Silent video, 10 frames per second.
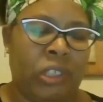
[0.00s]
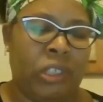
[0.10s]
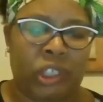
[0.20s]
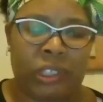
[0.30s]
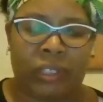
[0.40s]

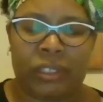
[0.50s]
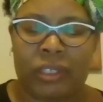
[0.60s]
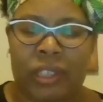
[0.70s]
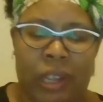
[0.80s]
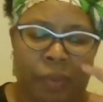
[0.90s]
In
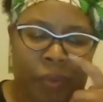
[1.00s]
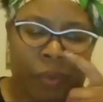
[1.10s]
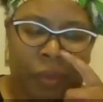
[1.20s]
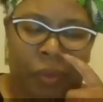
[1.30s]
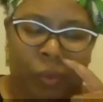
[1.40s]
Jesus' name
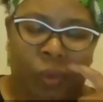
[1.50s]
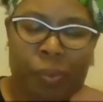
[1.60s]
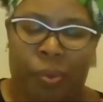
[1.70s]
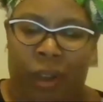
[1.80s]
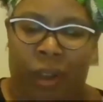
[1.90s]
we
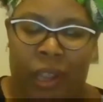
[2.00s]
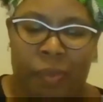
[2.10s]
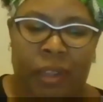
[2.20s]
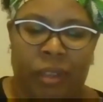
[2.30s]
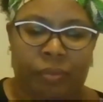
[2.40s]
pray.
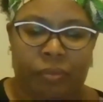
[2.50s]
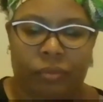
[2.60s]
Amen.